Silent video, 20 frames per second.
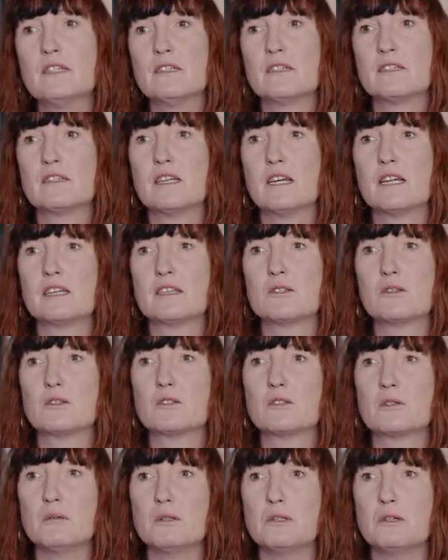starting to
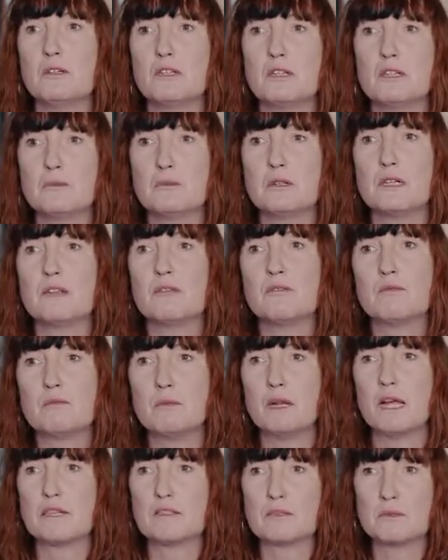explore a little bit of
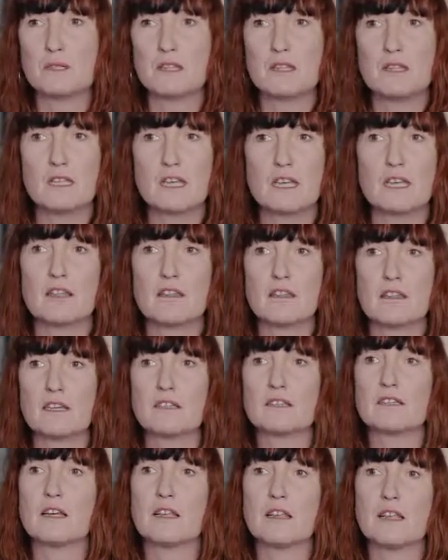blacksmithing and
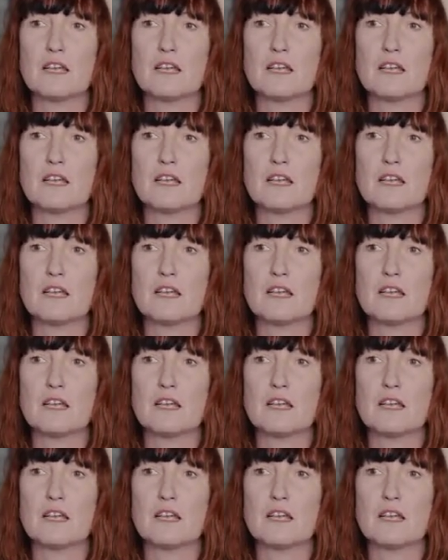things like